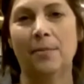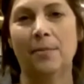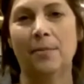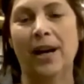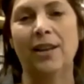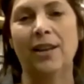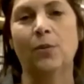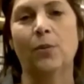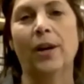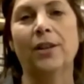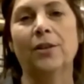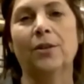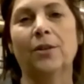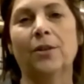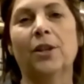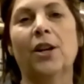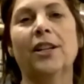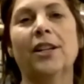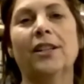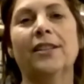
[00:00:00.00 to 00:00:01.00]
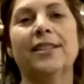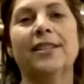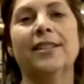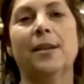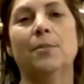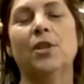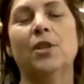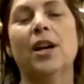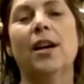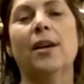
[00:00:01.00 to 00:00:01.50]
buy the weather guard at the
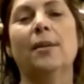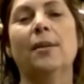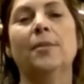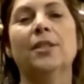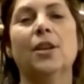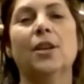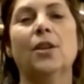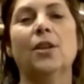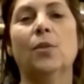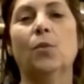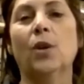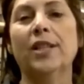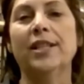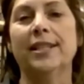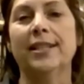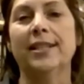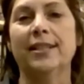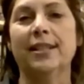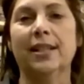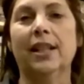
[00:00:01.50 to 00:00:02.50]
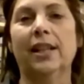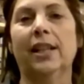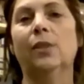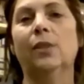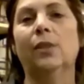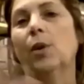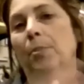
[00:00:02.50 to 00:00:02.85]
same time so that once it's clean,